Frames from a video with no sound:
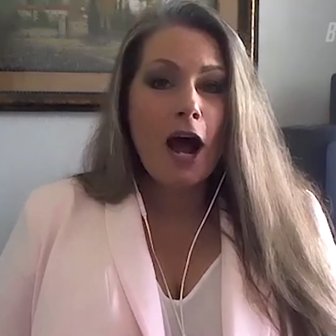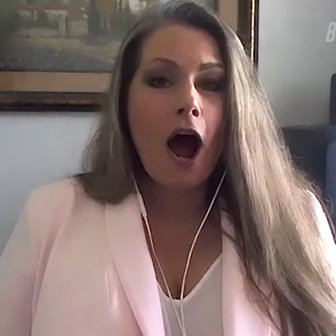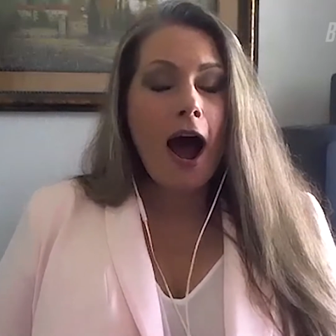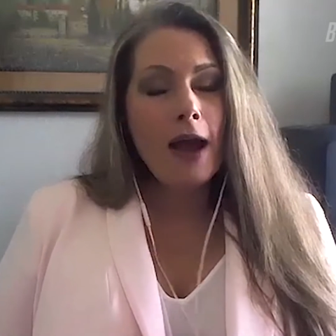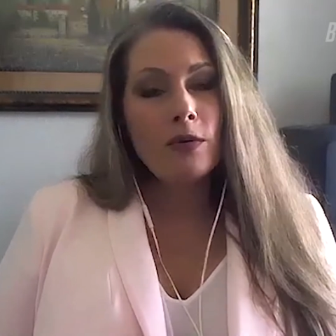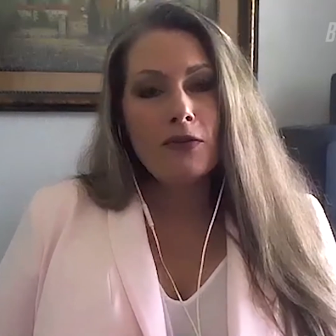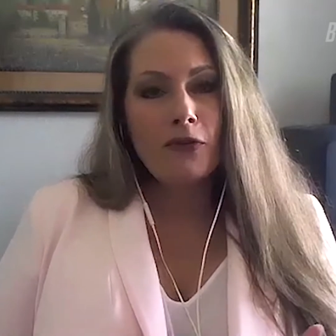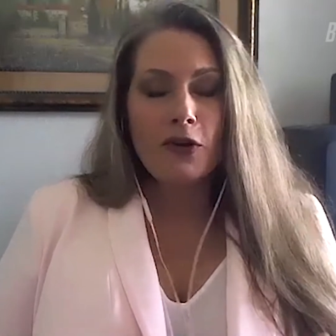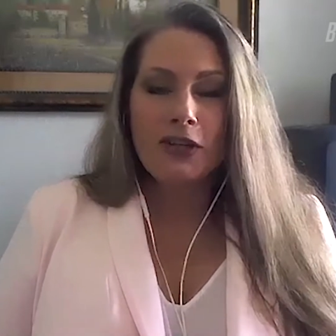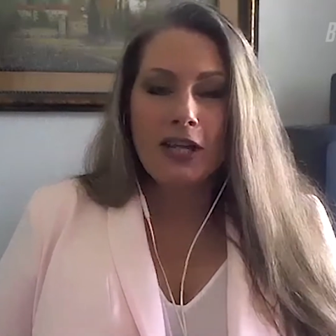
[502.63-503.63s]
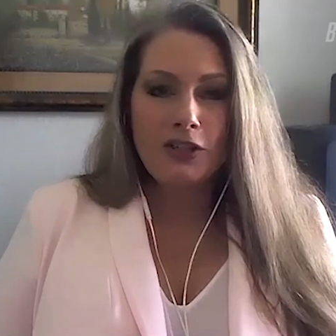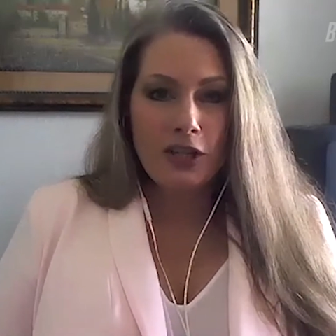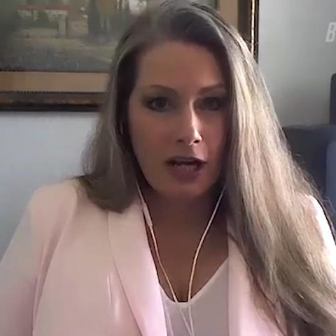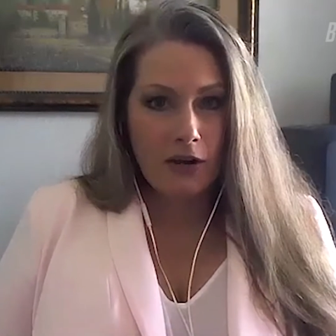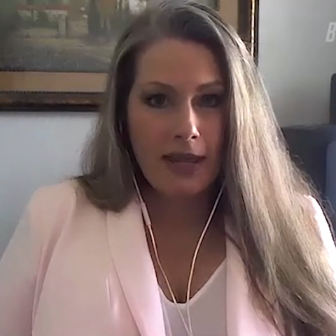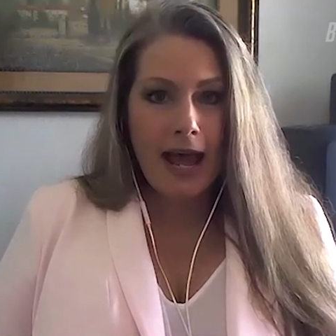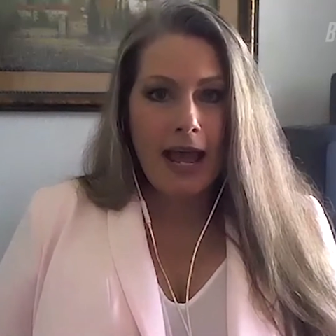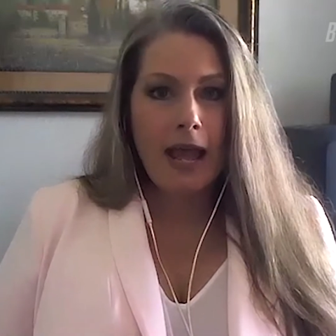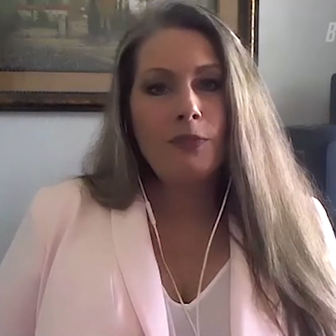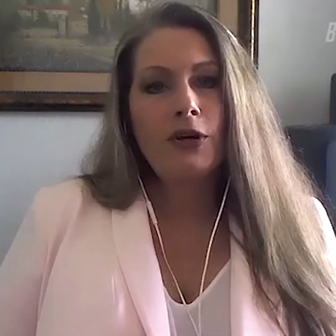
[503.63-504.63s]
I reverse engineer
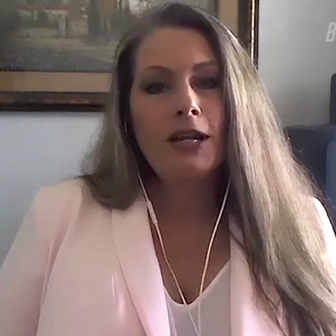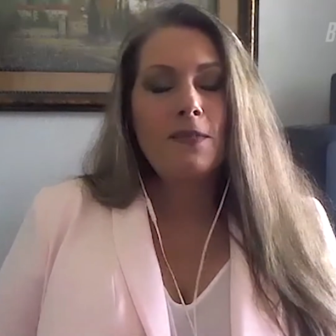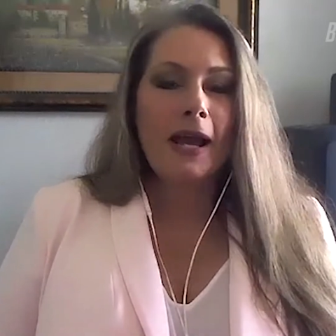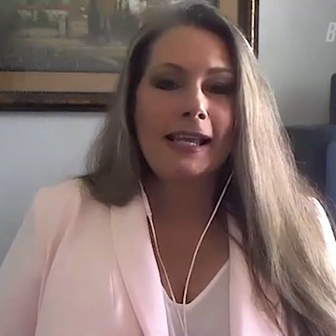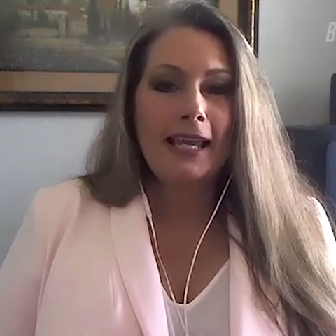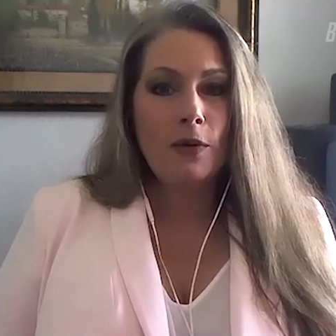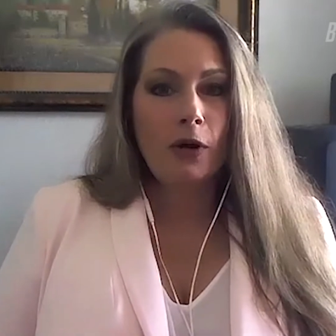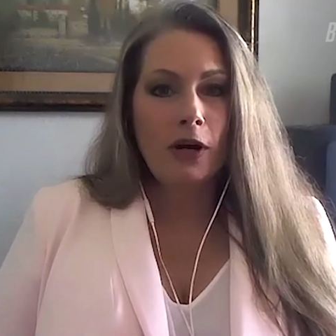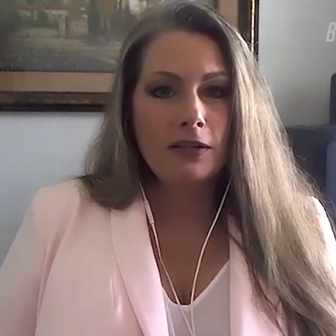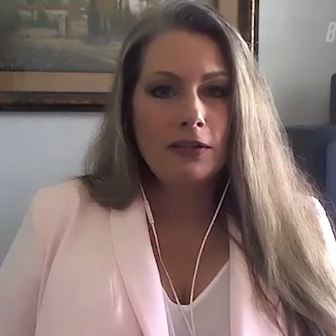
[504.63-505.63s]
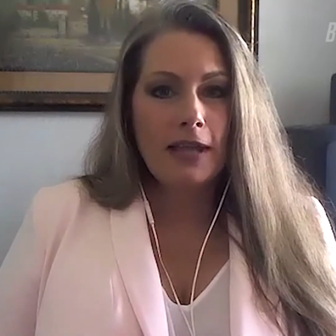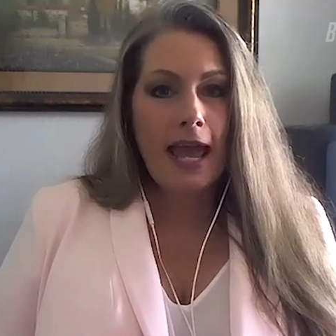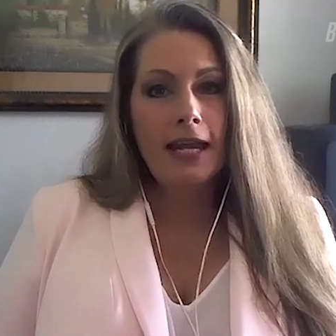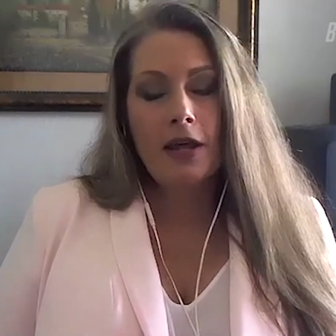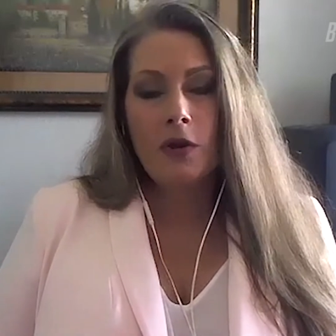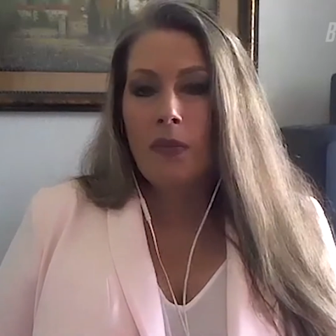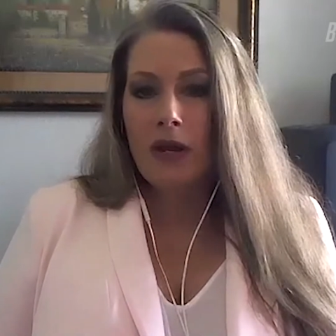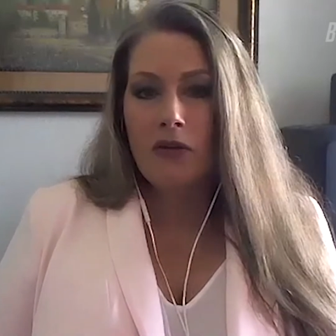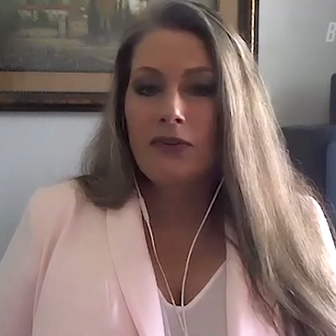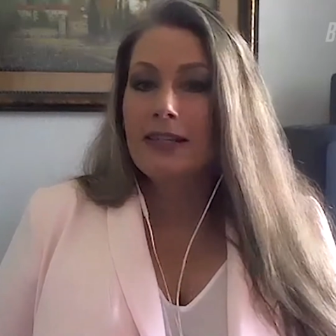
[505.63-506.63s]
that and put in my keywords and another
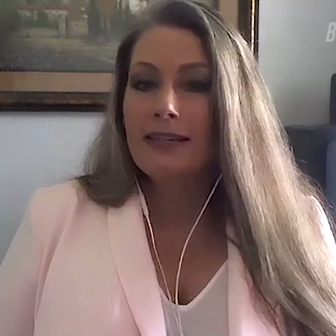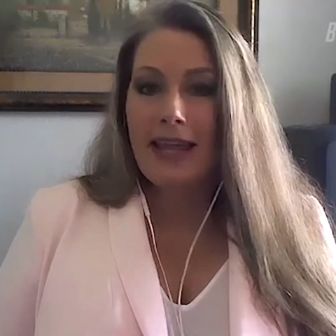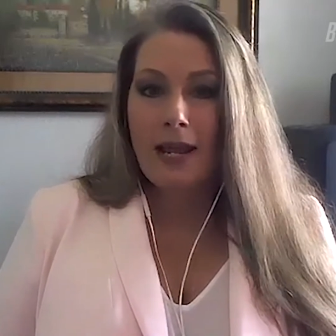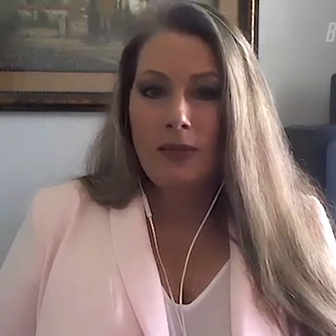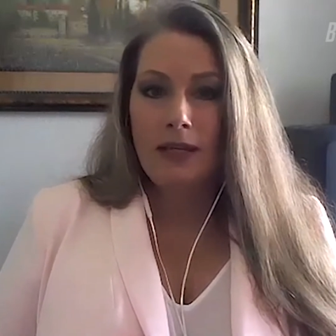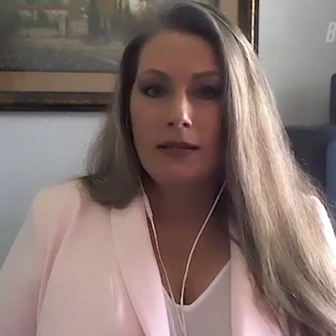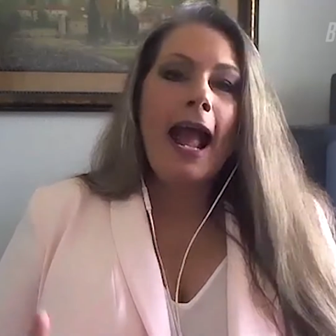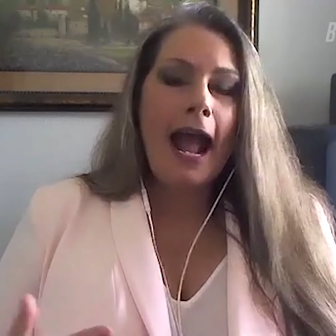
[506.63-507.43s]
benefit statement.